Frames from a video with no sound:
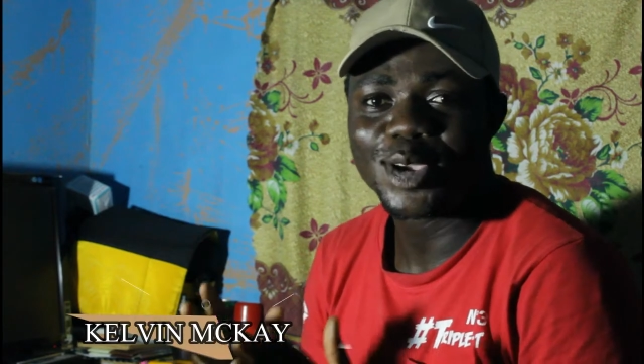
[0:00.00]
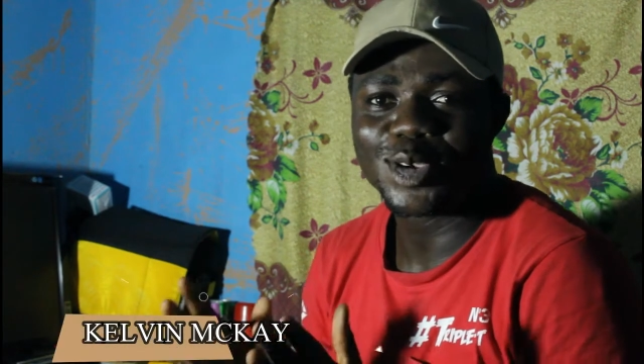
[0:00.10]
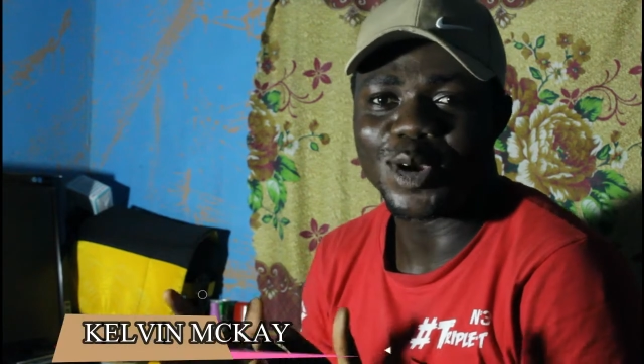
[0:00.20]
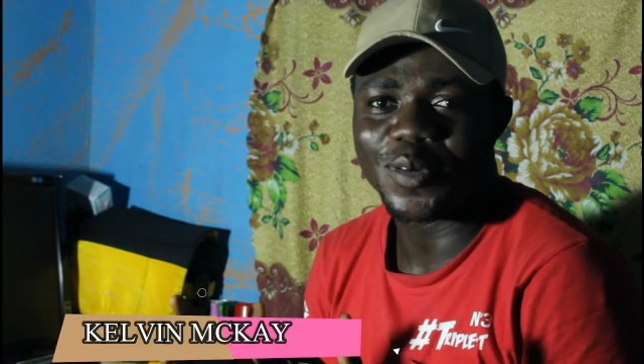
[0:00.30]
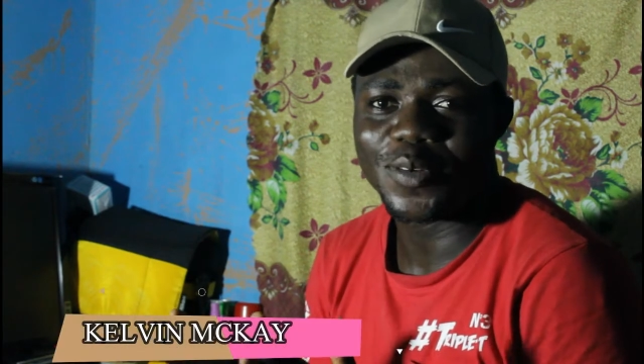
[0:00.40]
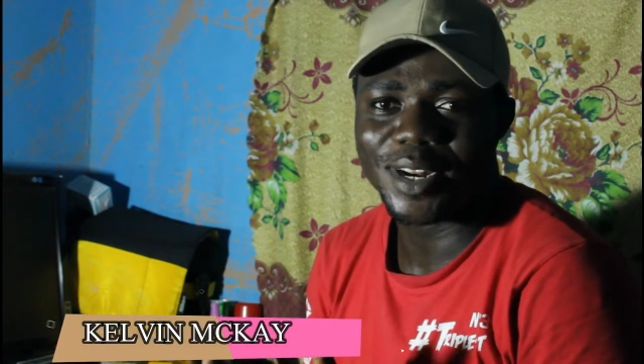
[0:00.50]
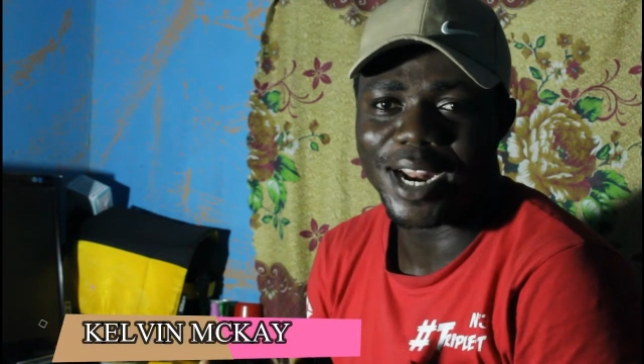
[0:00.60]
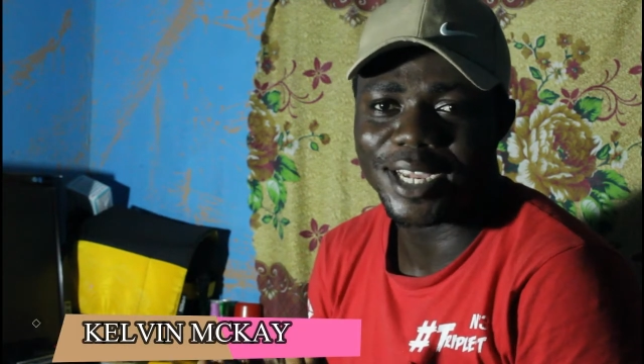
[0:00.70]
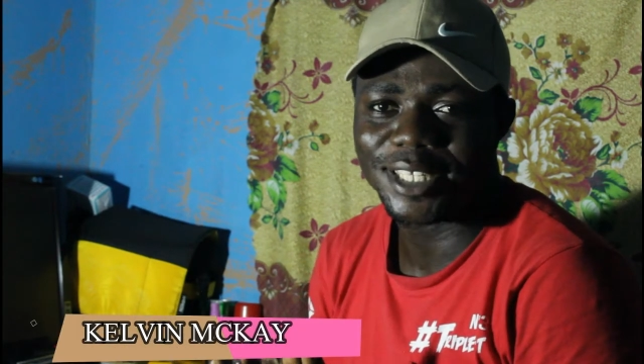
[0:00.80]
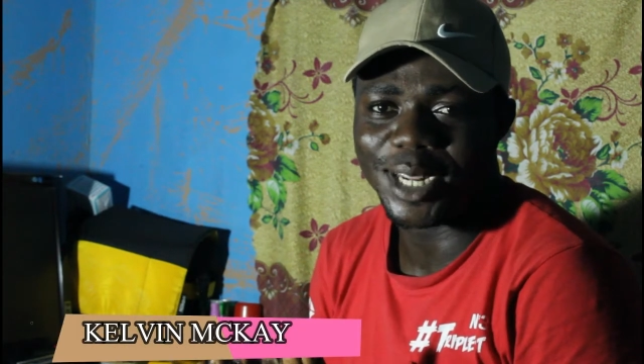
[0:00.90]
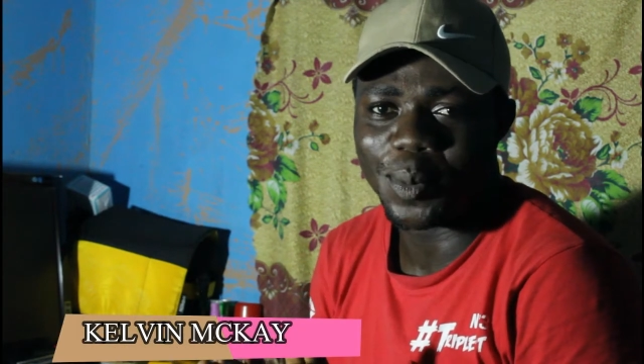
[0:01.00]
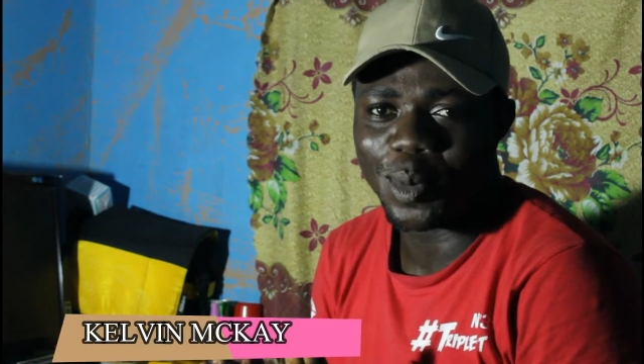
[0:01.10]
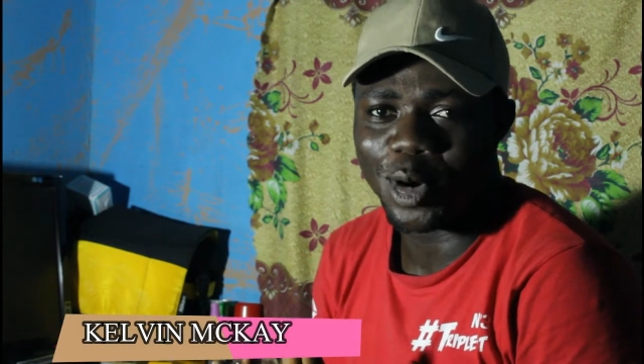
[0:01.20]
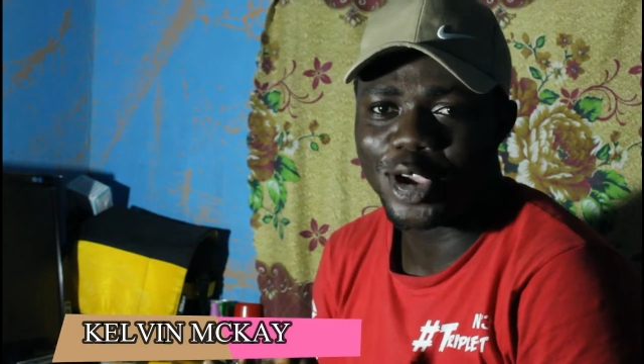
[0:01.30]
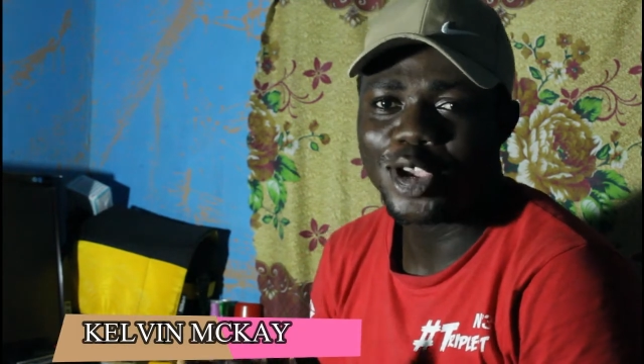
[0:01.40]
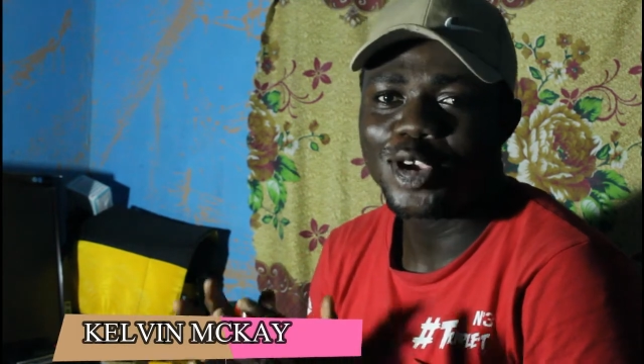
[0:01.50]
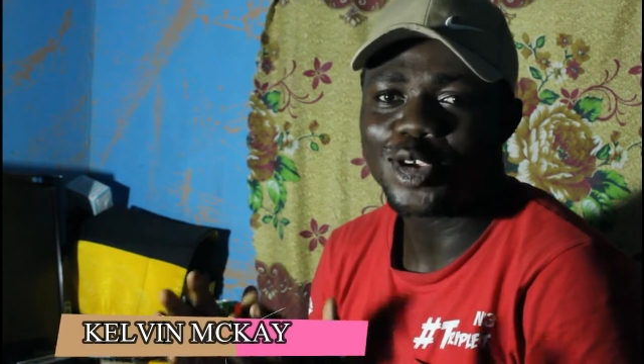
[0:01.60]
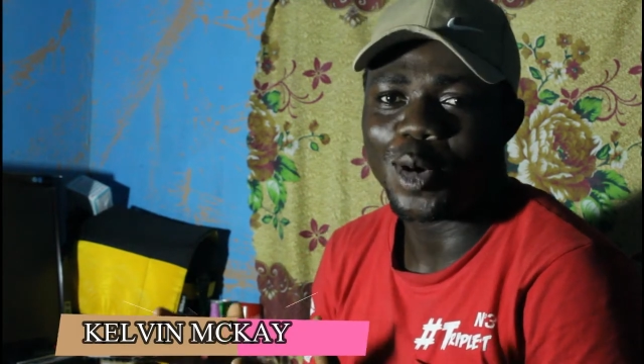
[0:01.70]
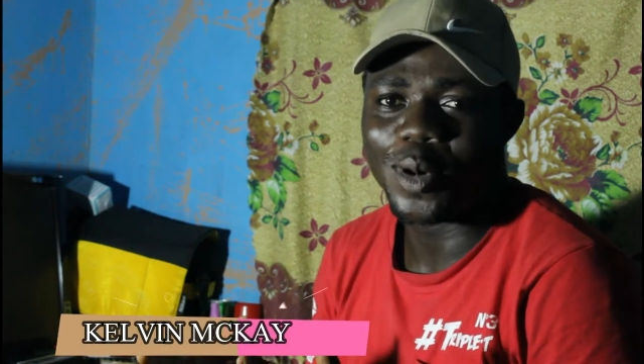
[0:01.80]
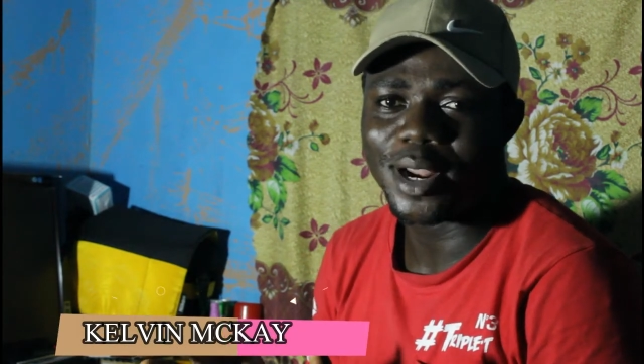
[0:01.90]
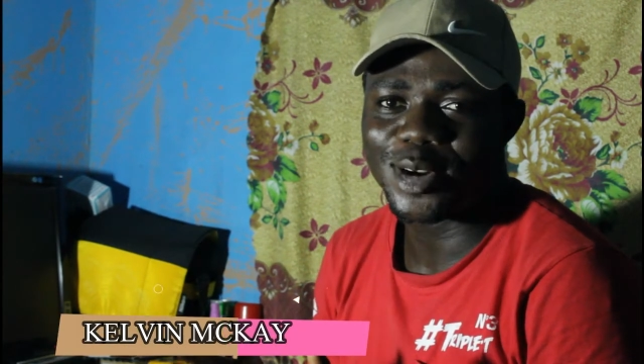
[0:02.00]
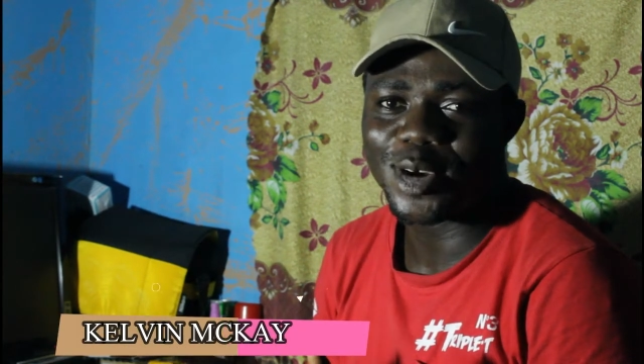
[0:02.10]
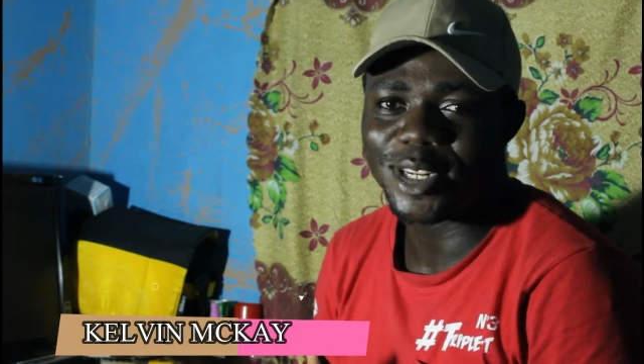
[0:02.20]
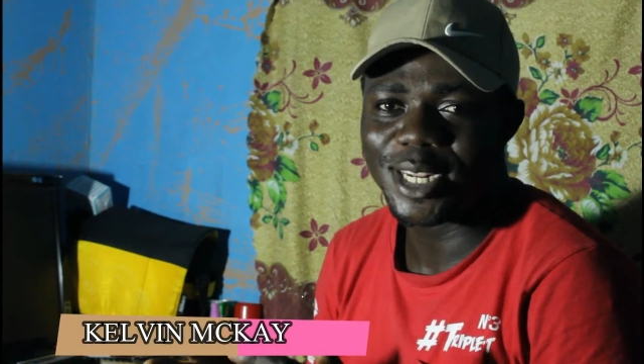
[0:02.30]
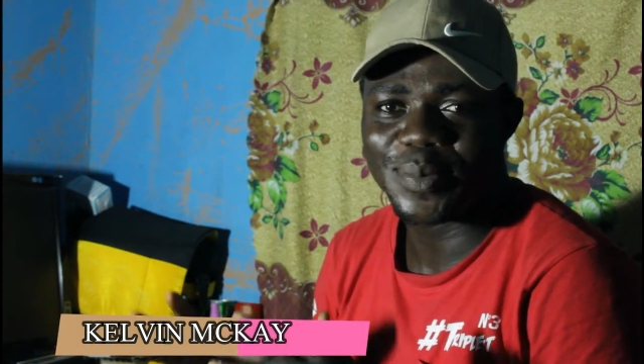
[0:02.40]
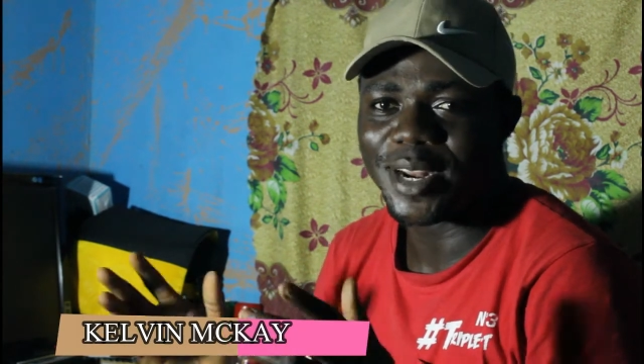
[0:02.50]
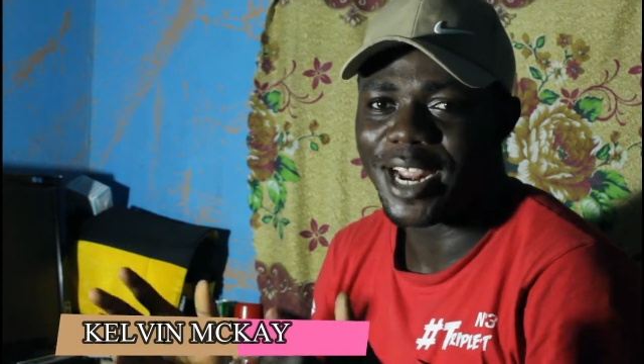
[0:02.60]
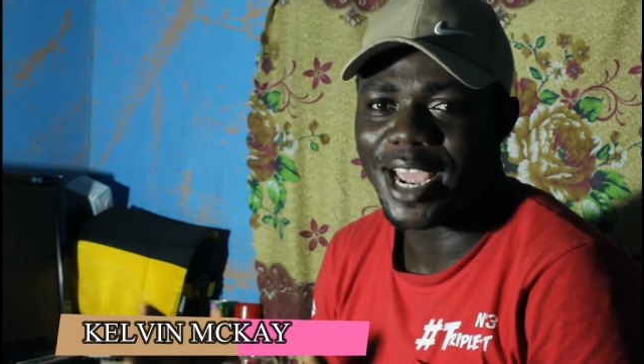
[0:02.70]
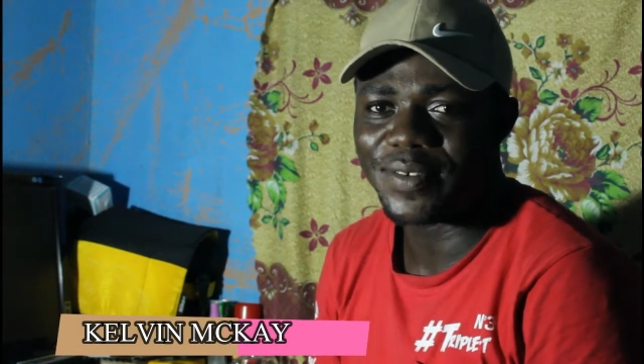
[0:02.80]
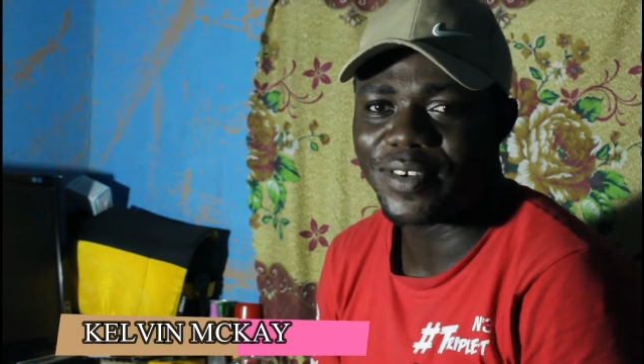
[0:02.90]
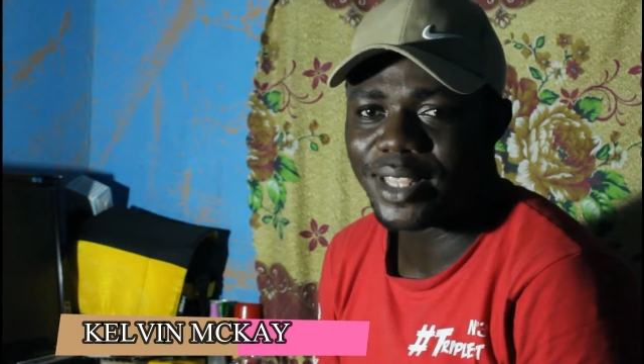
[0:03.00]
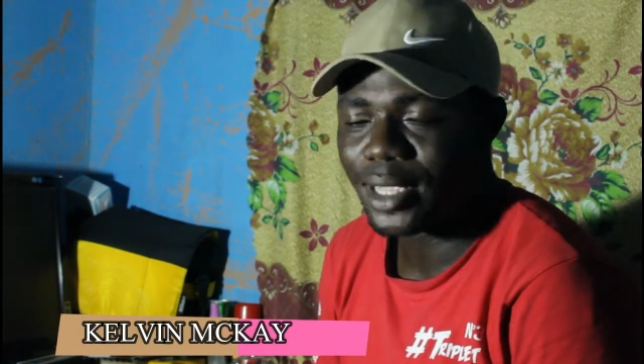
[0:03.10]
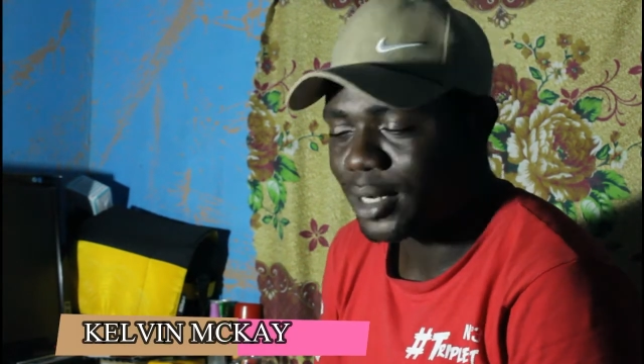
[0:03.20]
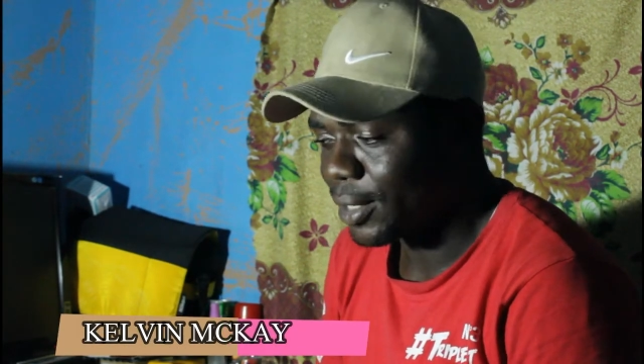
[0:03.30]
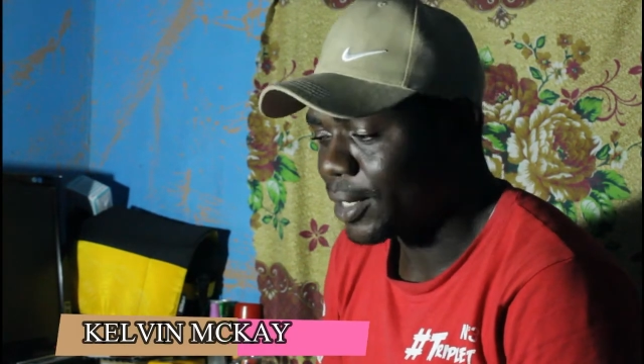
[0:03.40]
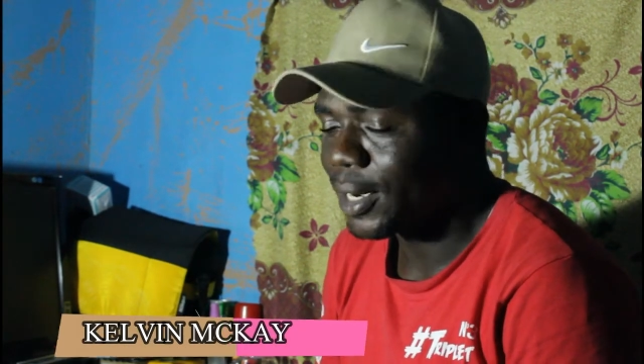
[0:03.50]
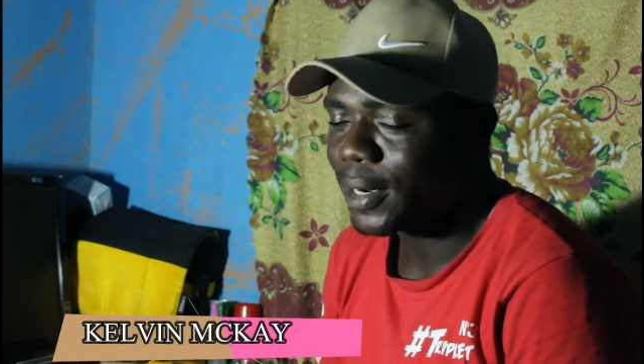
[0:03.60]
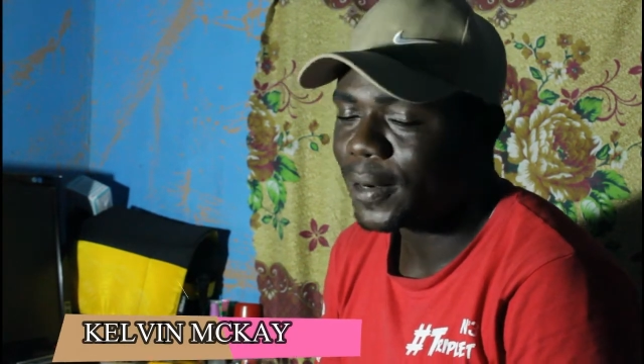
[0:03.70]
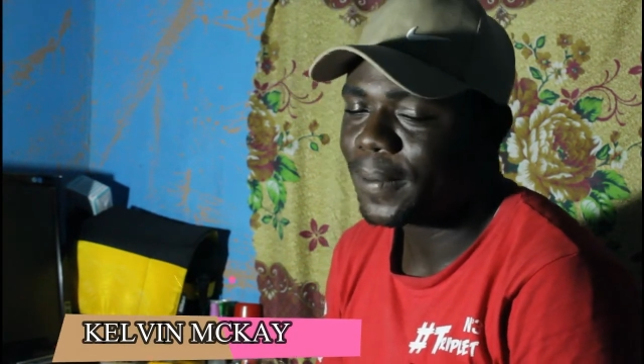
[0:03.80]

your favorite handsome boy, your word gossip and everything. Yeah.